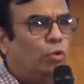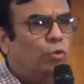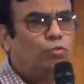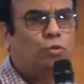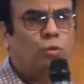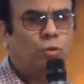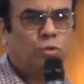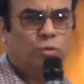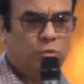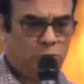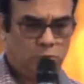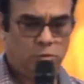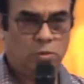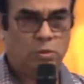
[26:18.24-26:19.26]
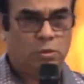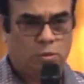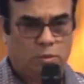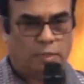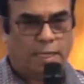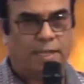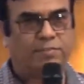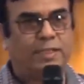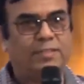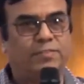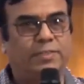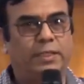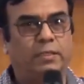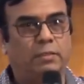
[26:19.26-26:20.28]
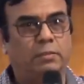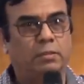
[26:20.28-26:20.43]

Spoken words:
So, as I said,